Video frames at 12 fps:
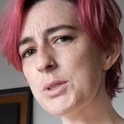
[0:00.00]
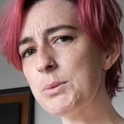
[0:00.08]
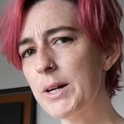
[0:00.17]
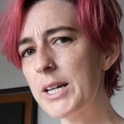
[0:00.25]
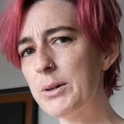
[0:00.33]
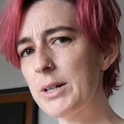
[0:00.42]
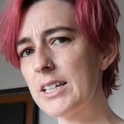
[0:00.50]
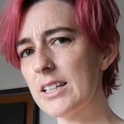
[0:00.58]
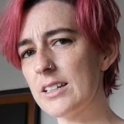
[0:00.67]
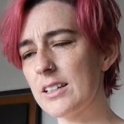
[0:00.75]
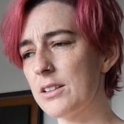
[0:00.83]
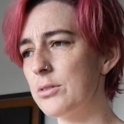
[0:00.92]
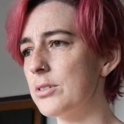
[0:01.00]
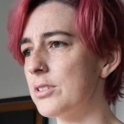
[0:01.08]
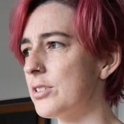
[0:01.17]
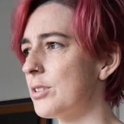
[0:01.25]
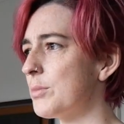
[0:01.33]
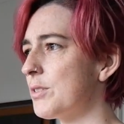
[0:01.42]
was way quicker than I thought in
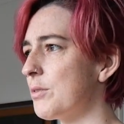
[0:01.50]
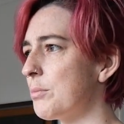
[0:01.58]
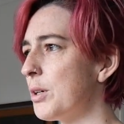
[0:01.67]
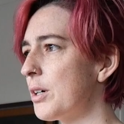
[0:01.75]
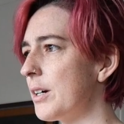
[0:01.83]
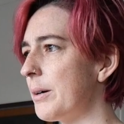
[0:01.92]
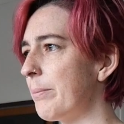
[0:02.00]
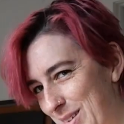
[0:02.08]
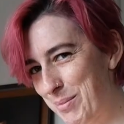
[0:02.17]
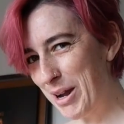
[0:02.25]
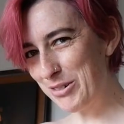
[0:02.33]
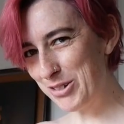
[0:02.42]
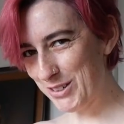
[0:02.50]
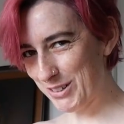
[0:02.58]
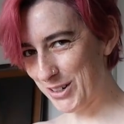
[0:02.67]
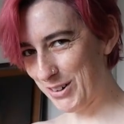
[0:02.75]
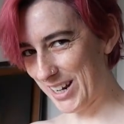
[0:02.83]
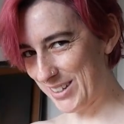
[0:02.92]
terms of a mock-up. I might order a
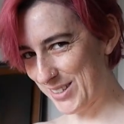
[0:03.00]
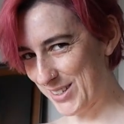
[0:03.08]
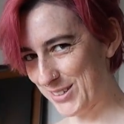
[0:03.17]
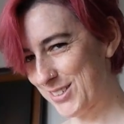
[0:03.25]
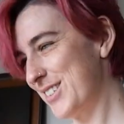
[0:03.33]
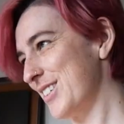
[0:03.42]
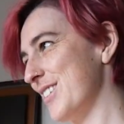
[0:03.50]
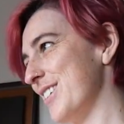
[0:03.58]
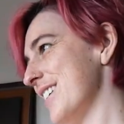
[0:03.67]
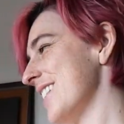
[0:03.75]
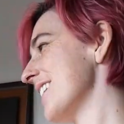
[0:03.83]
crown soon too, because